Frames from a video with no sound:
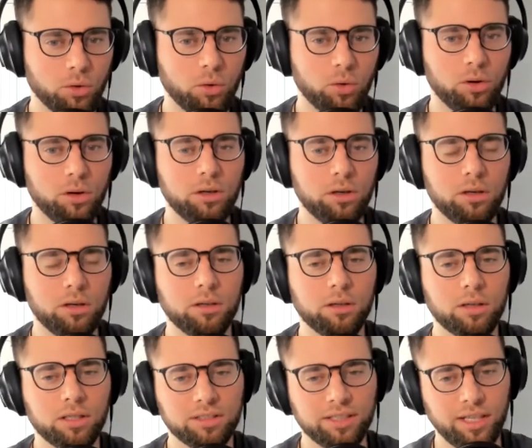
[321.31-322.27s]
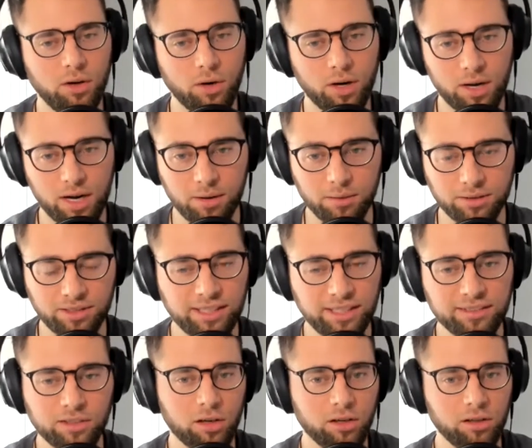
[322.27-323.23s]
Or because I know I, I was
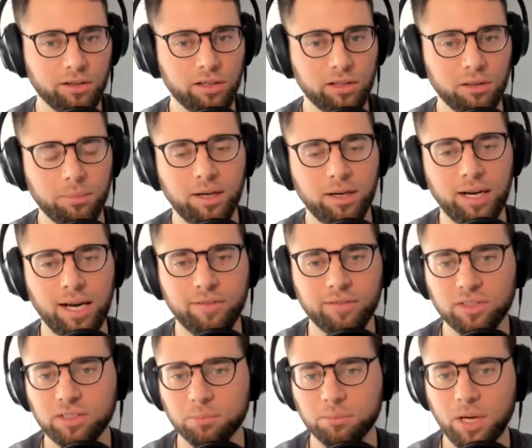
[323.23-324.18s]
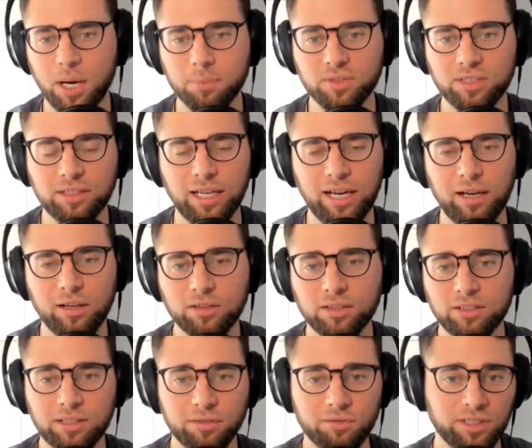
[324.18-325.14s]
teasing earlier about having some ups and
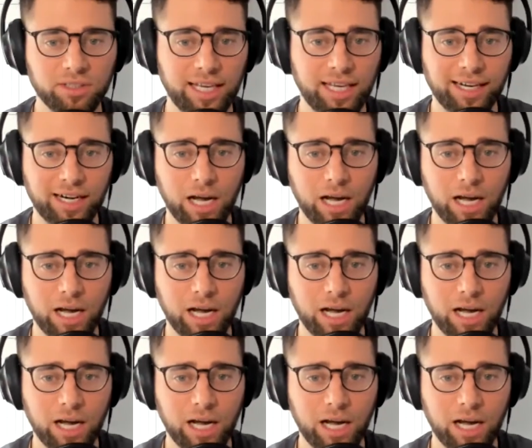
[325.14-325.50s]
downs and stuff like that.